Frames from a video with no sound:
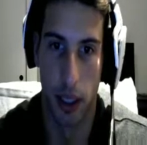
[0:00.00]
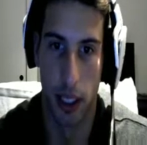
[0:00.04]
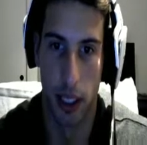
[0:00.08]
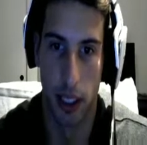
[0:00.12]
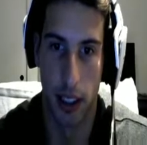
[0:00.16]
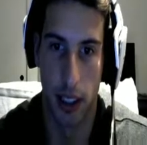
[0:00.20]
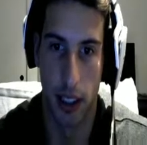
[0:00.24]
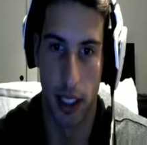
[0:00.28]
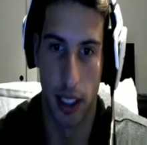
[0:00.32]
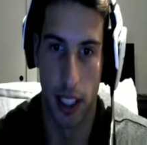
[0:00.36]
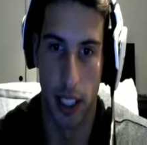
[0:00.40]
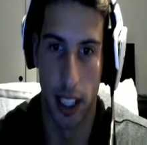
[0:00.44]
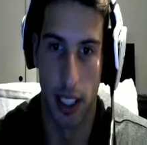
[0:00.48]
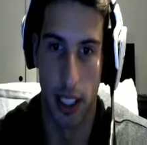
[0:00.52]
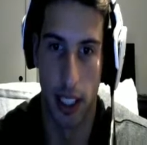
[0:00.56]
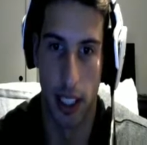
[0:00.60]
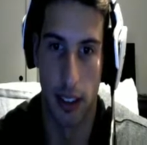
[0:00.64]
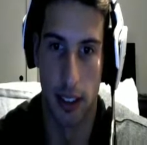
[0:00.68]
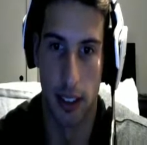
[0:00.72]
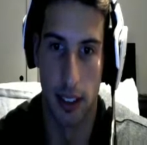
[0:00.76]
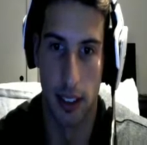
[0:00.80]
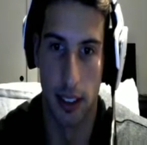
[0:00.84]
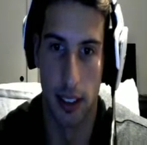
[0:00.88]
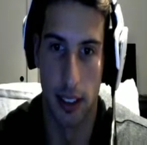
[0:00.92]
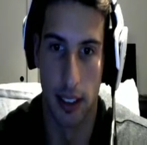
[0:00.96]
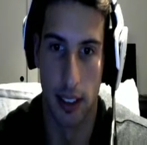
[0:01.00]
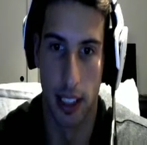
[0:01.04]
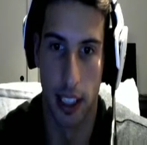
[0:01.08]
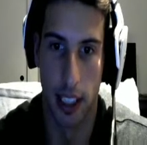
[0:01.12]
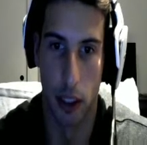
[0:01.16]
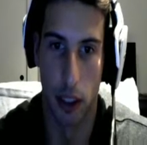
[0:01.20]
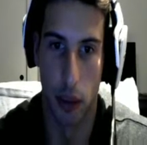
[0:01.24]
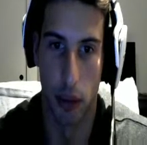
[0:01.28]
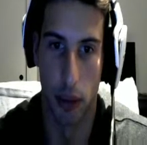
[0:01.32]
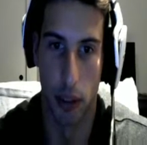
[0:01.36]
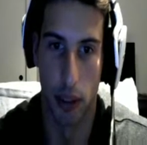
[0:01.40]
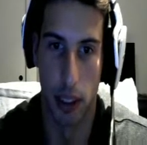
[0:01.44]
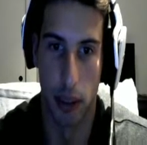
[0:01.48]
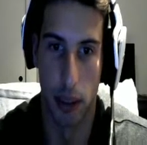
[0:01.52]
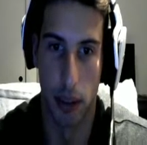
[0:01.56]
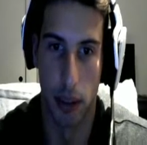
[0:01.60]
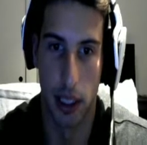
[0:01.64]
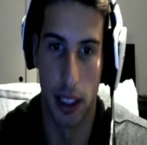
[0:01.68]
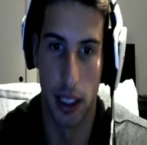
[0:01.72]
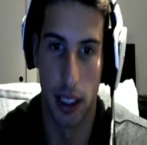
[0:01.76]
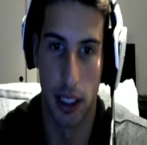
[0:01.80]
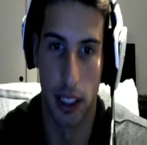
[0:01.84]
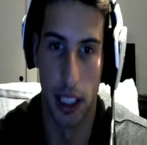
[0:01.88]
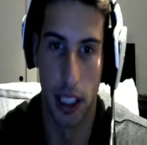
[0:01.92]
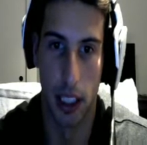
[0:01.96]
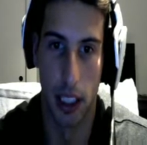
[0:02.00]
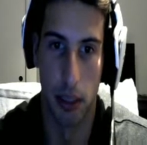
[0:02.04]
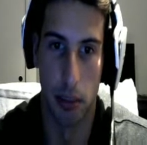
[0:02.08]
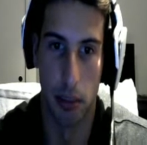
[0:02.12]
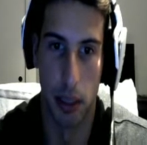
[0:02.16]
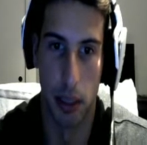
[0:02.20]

hit again. And hopefully we can kill him.